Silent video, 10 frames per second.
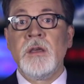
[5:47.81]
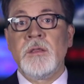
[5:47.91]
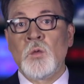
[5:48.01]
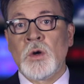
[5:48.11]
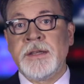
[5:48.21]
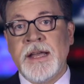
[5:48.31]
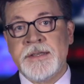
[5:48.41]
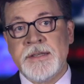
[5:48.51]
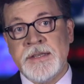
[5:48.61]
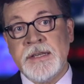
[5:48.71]
the world
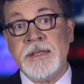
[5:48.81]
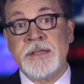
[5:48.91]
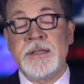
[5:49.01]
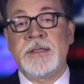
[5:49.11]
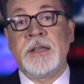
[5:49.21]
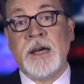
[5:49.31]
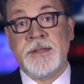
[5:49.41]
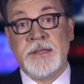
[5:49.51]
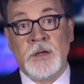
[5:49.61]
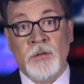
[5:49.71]
hasn't seen since the
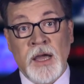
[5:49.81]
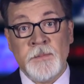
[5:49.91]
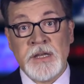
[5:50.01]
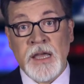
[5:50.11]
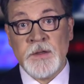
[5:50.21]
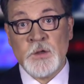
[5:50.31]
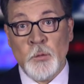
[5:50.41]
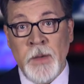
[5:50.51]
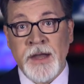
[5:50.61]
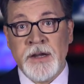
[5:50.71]
Nazi crimes against
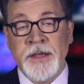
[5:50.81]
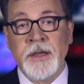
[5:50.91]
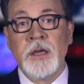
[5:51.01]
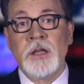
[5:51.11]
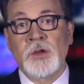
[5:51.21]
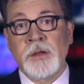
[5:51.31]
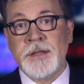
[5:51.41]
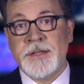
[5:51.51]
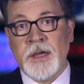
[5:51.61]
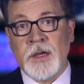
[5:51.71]
humanity during the
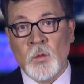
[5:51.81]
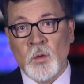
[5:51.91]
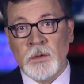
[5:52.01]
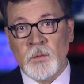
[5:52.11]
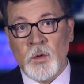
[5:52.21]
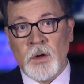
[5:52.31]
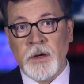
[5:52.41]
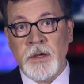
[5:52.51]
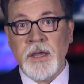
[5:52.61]
Second World War.